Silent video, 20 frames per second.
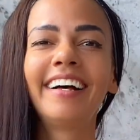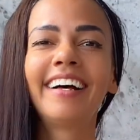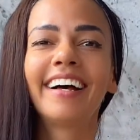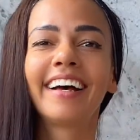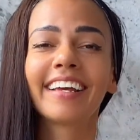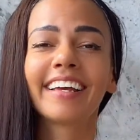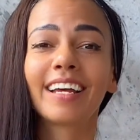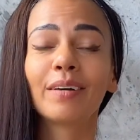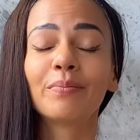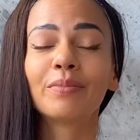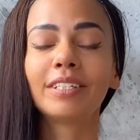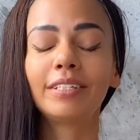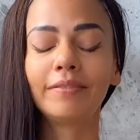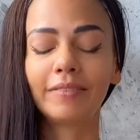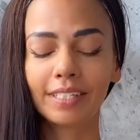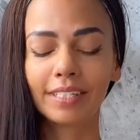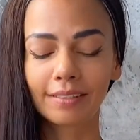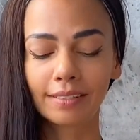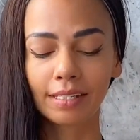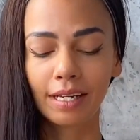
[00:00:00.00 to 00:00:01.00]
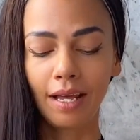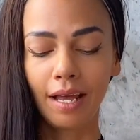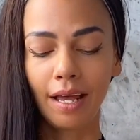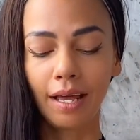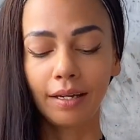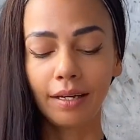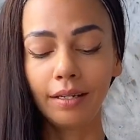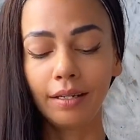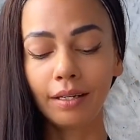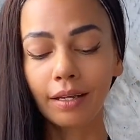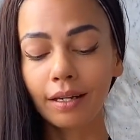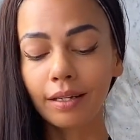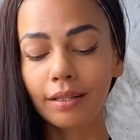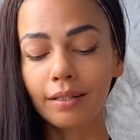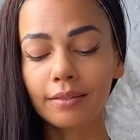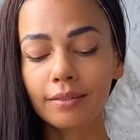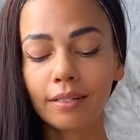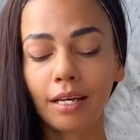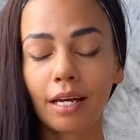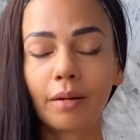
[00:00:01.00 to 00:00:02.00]
I can't believe this. None of
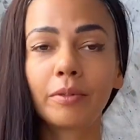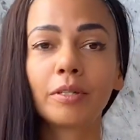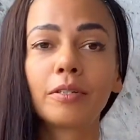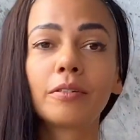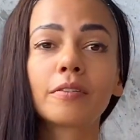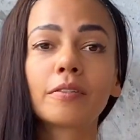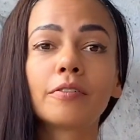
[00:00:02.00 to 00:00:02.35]
these chemicals